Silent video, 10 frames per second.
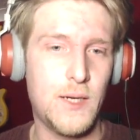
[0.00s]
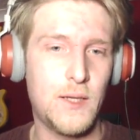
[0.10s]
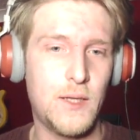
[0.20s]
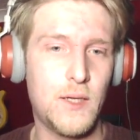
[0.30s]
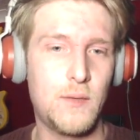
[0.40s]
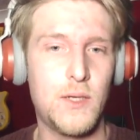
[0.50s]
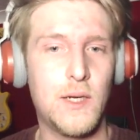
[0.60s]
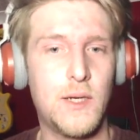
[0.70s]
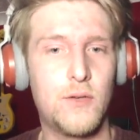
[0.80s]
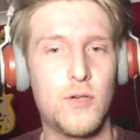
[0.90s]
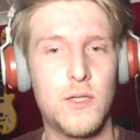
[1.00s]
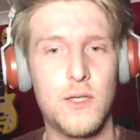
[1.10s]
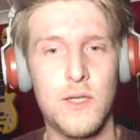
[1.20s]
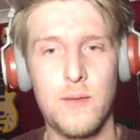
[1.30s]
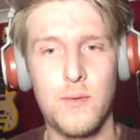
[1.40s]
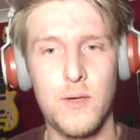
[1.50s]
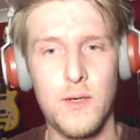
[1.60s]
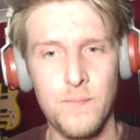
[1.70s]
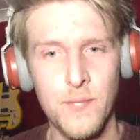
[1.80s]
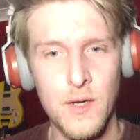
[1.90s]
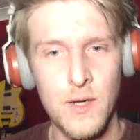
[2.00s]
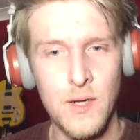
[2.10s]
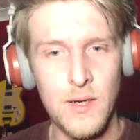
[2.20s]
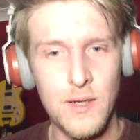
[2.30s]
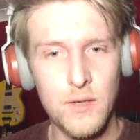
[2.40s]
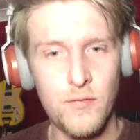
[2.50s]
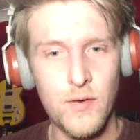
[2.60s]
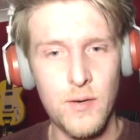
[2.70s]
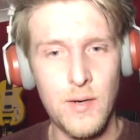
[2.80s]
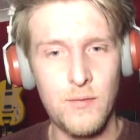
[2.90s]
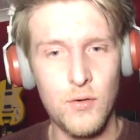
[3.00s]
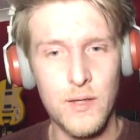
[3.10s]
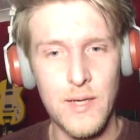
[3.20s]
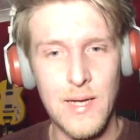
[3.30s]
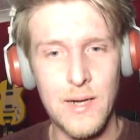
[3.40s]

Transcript: anything particularly interesting is happening. Let's go over here, we'll have a look at the